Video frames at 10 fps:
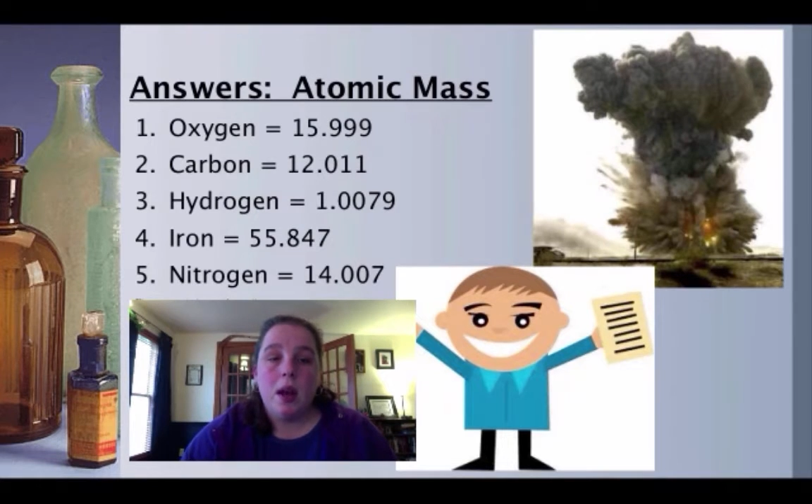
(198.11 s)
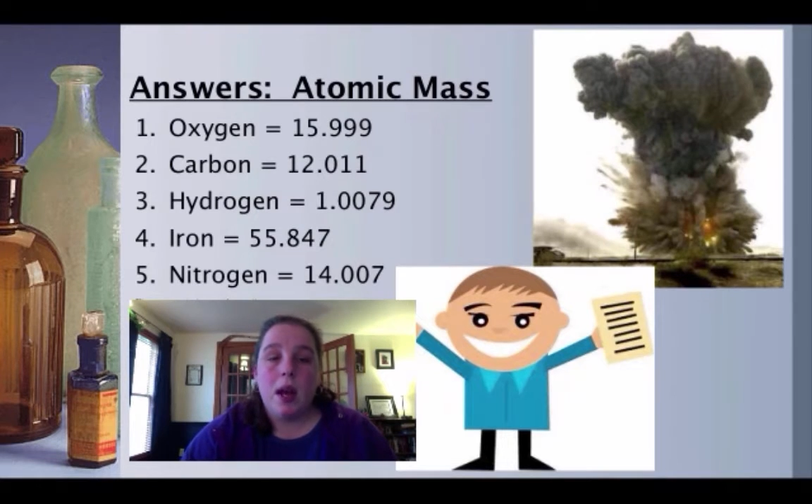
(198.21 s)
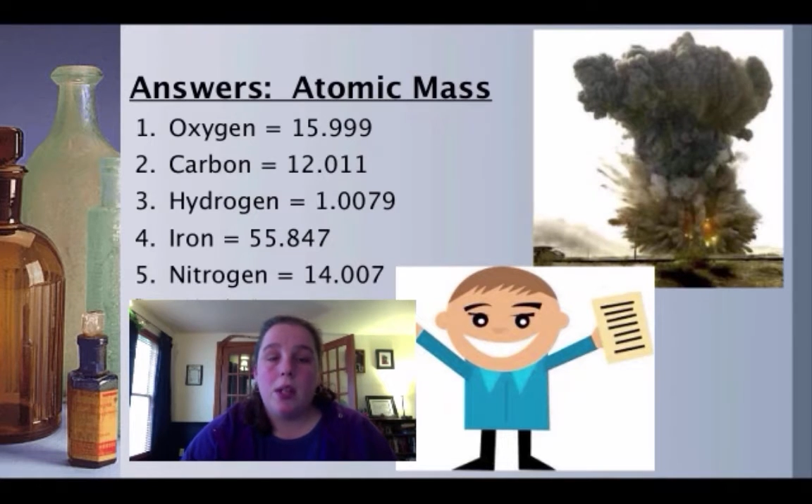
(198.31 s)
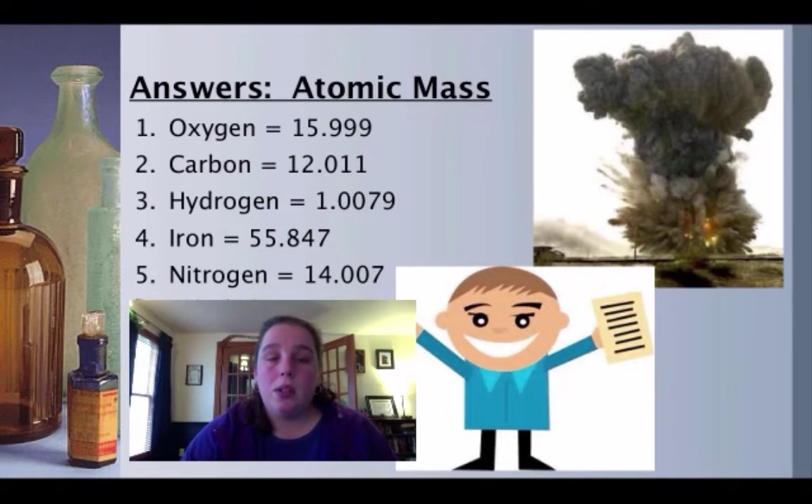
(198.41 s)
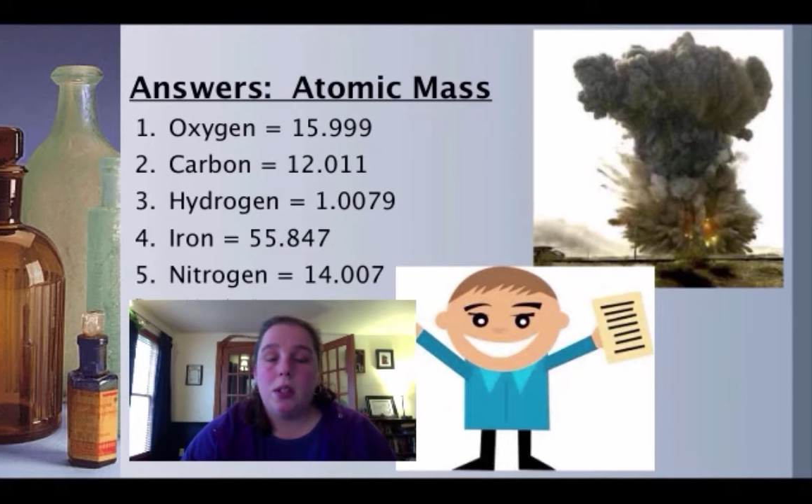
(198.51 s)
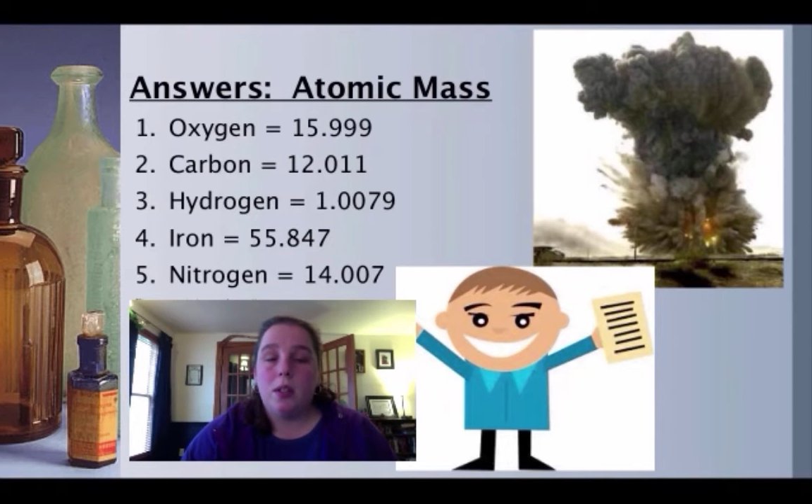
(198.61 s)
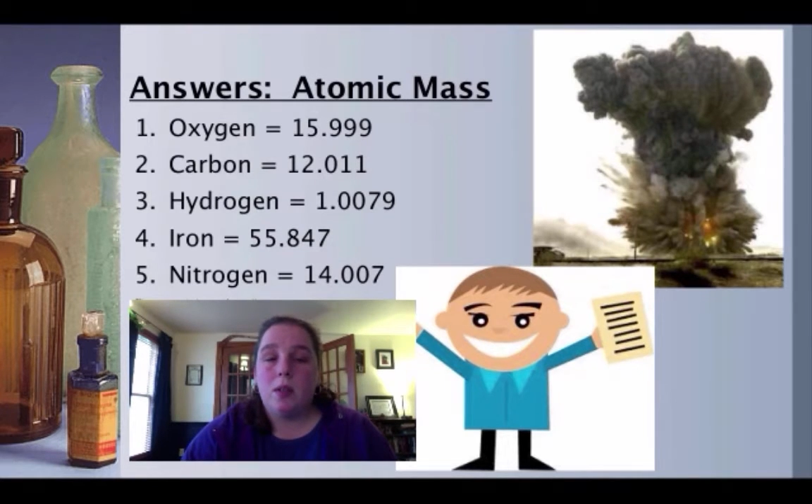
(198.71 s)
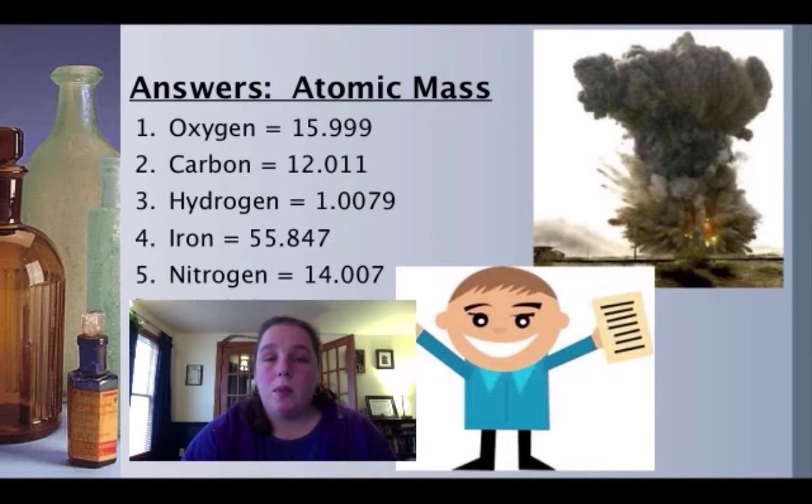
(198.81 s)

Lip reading: hydrogen is